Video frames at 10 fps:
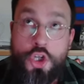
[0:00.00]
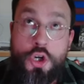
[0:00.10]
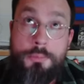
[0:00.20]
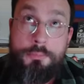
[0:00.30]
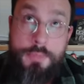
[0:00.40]

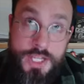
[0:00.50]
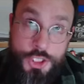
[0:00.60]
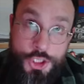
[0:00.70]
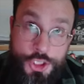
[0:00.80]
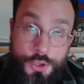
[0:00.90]

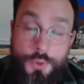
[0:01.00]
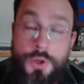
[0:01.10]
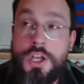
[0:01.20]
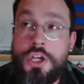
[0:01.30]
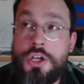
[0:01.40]
Minshew.
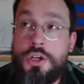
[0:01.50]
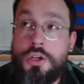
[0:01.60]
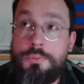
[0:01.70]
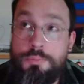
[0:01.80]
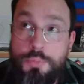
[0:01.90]

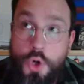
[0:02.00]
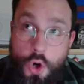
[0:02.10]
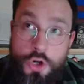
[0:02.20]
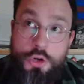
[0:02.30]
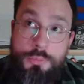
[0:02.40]

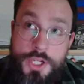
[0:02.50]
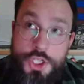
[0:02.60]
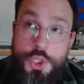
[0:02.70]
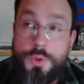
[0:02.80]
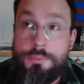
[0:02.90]
Gardner
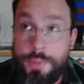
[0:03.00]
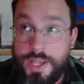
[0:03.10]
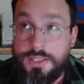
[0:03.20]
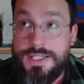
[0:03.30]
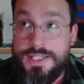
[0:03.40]
Minshew and
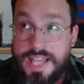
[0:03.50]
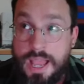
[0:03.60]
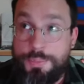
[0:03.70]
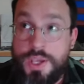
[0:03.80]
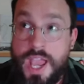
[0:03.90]
Bailey
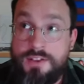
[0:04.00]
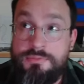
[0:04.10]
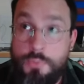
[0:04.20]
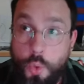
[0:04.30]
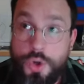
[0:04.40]
Zappi have
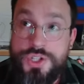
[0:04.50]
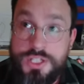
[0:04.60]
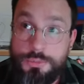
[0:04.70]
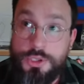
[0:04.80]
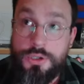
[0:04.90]
more
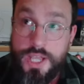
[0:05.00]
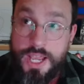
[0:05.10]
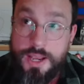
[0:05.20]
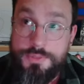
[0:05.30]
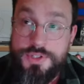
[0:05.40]
similar
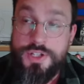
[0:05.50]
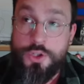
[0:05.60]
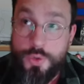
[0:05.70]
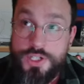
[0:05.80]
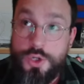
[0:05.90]
games than
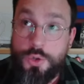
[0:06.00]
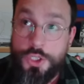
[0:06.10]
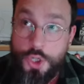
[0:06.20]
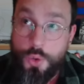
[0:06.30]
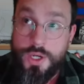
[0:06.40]
Chris
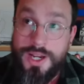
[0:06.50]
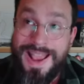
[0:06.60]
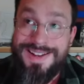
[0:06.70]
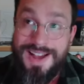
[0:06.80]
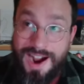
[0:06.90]
Oladokin
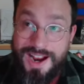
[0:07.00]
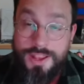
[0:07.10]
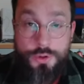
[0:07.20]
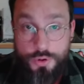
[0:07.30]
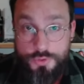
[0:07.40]
and
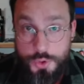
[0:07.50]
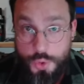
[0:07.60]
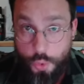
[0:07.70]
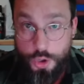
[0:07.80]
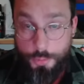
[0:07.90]
either of those
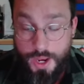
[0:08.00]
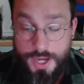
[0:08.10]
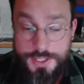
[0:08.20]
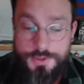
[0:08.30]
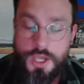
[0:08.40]

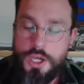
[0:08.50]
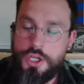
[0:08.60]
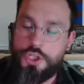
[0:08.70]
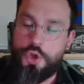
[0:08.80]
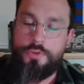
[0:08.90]
quarterbacks.
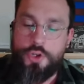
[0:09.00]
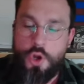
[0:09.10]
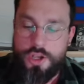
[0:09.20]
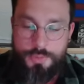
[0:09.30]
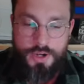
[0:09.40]
So if you're
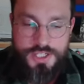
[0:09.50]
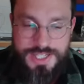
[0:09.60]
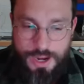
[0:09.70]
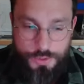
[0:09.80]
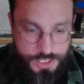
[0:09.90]
talking about a
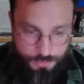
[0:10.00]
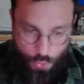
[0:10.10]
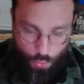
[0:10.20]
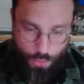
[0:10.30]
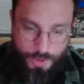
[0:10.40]
scout team
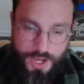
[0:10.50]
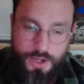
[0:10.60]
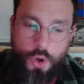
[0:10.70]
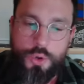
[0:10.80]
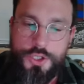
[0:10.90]
quarterback,
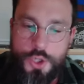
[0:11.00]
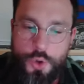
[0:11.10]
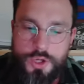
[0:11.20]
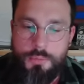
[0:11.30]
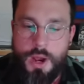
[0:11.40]

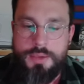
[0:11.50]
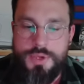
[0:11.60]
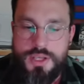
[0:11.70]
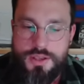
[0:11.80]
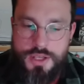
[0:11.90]
Oladokin might
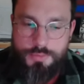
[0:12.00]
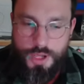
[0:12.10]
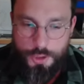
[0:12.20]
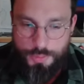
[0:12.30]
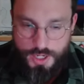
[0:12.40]
be the
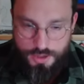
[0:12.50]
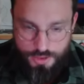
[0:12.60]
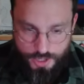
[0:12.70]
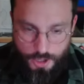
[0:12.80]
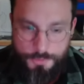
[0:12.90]
better pick
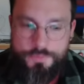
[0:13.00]
there.